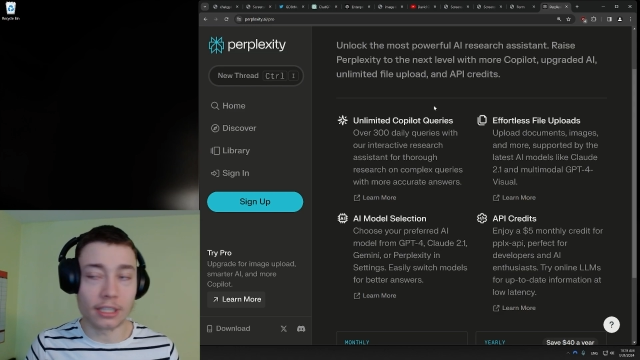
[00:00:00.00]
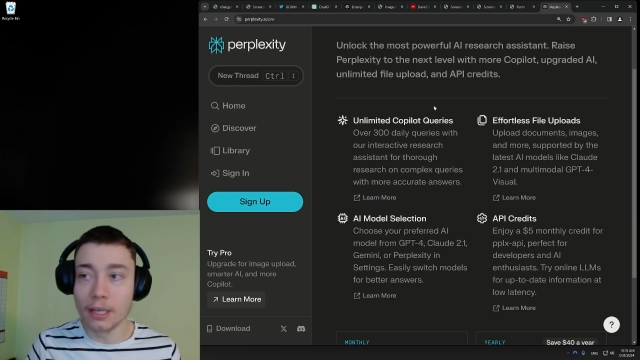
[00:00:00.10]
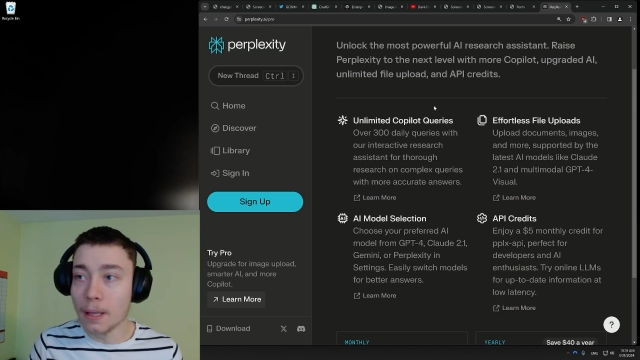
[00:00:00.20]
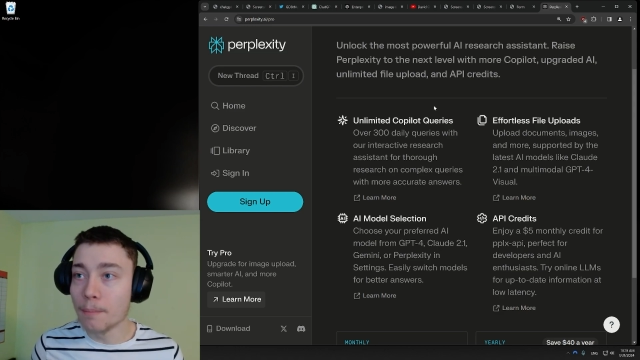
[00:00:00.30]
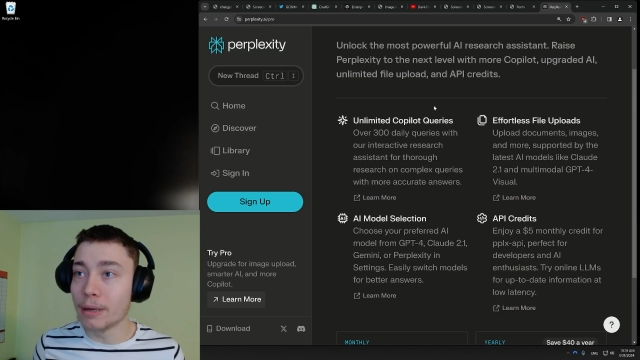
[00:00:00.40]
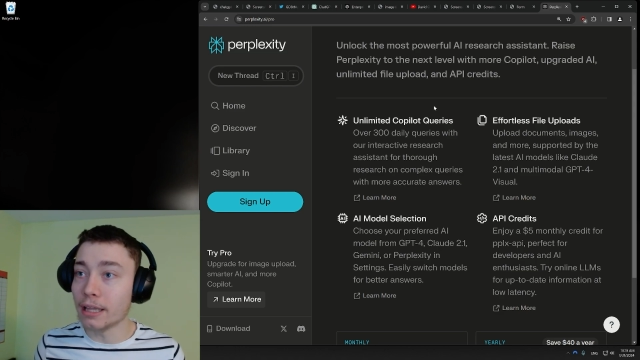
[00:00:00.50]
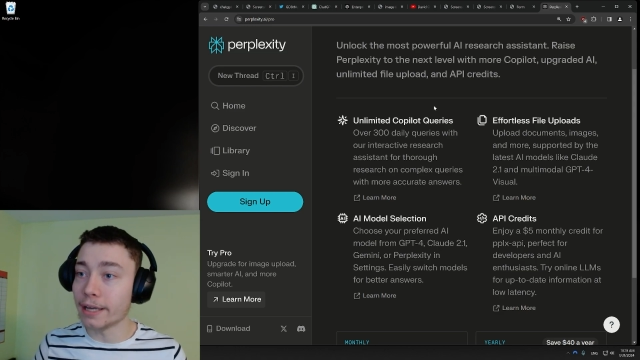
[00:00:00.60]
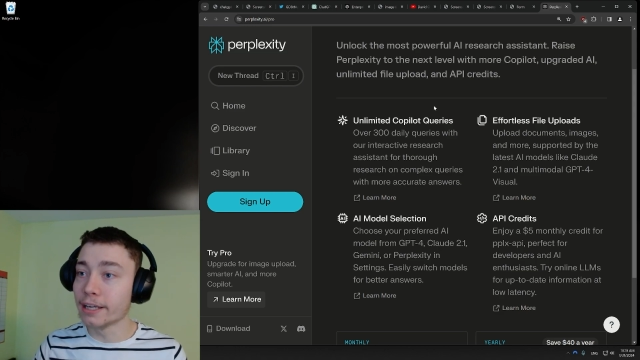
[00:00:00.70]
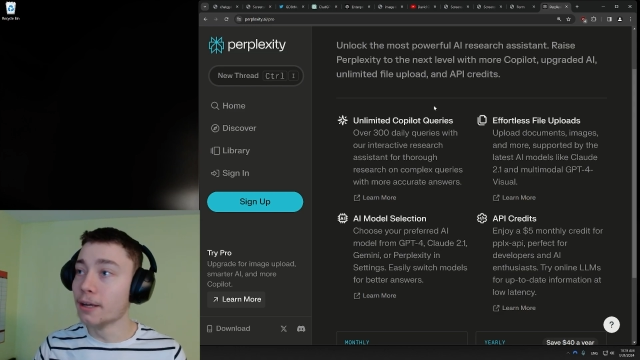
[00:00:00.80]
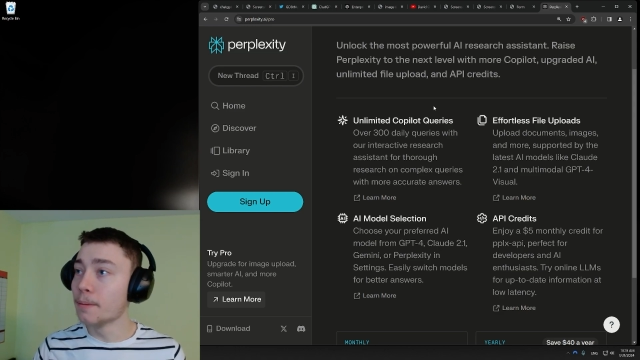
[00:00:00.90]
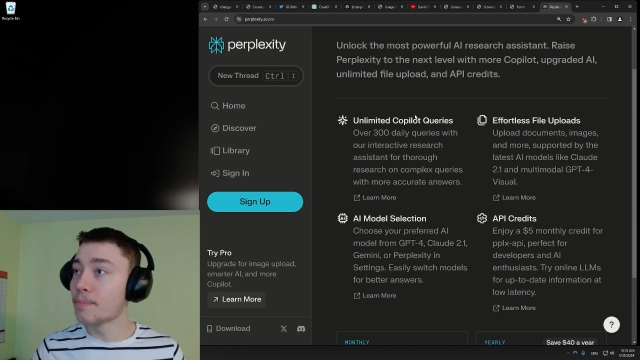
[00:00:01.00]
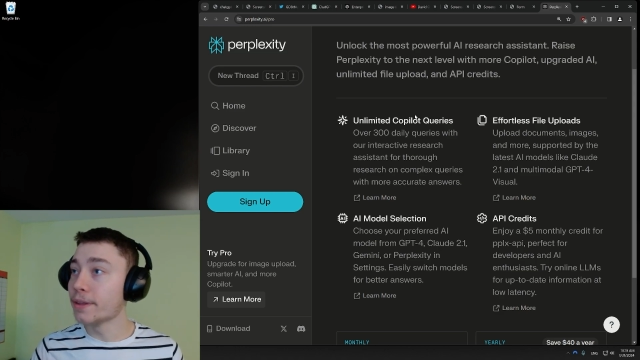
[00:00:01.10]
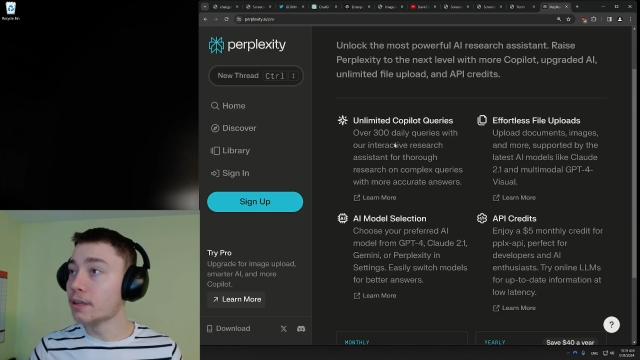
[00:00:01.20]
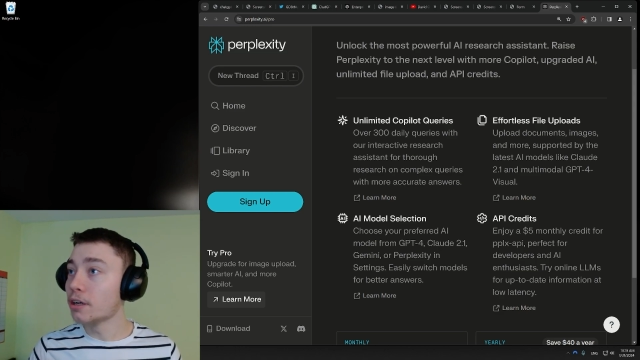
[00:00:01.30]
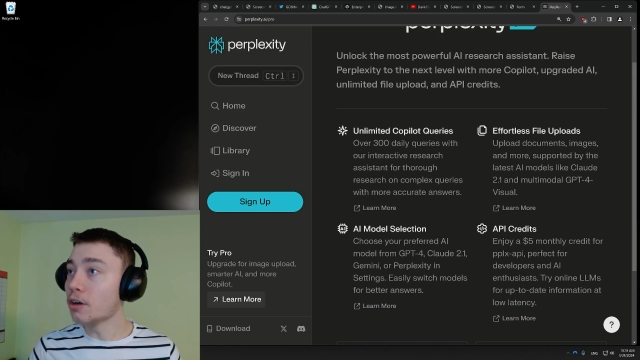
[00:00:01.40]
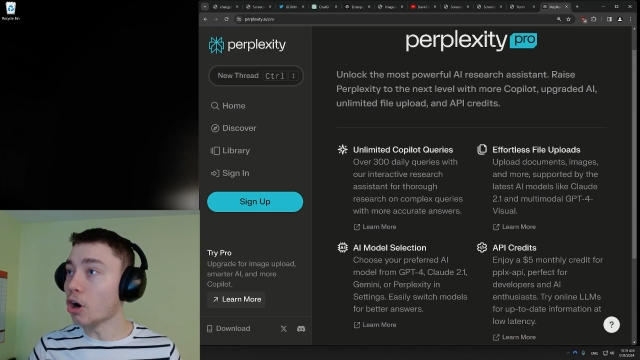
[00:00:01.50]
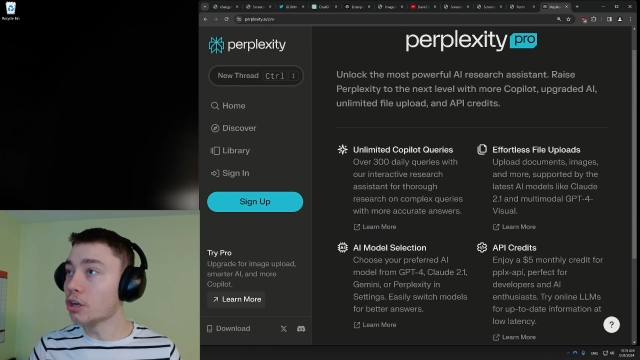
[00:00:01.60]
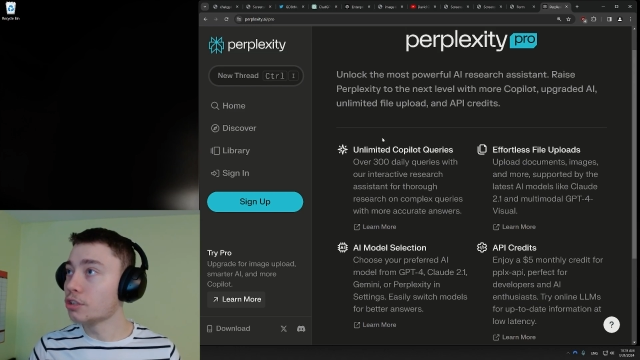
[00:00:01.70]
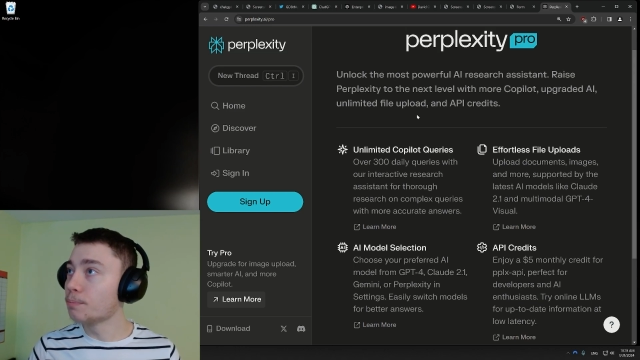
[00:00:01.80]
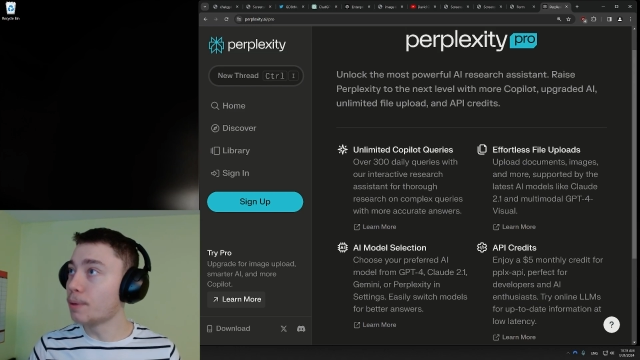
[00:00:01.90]
it. But like,
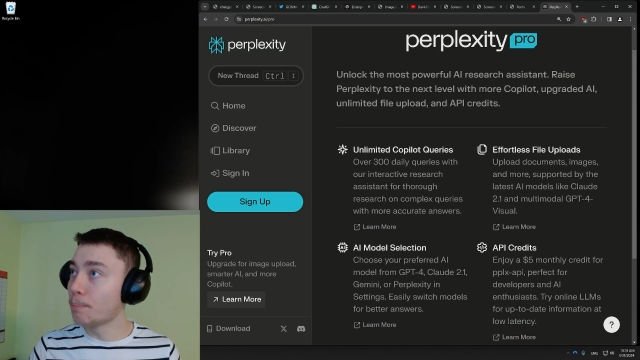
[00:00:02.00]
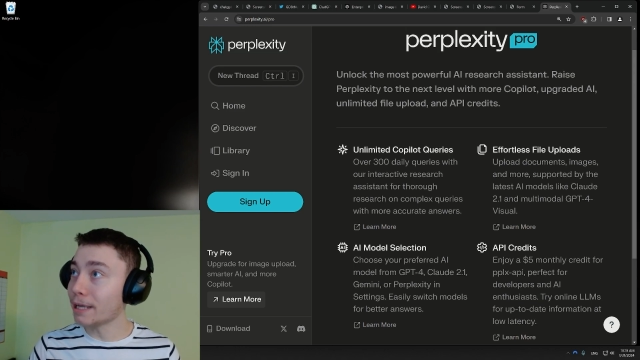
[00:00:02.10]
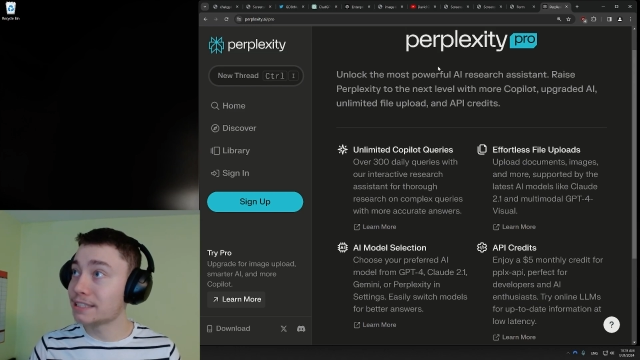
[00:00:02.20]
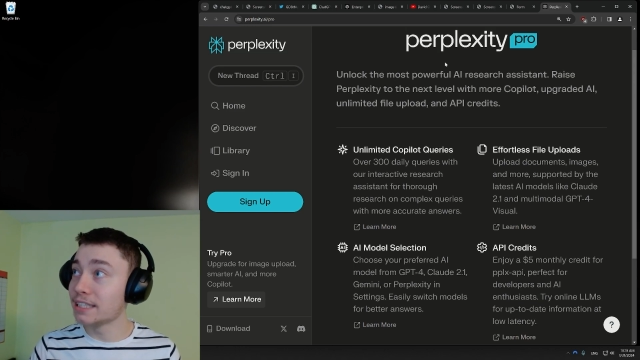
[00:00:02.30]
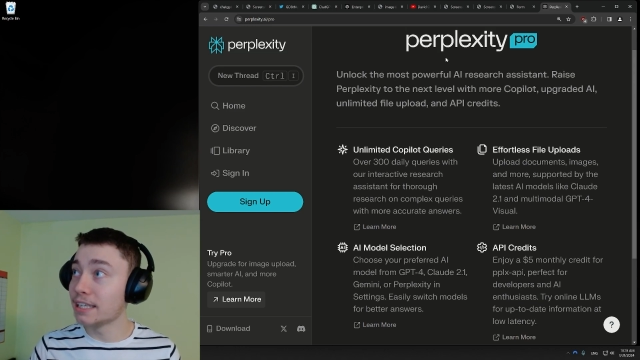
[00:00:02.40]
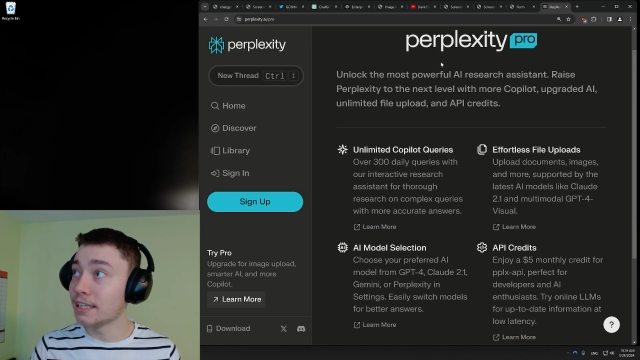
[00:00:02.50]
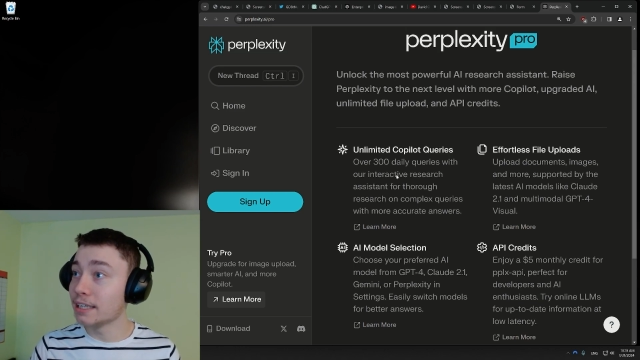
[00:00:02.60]
Perplexity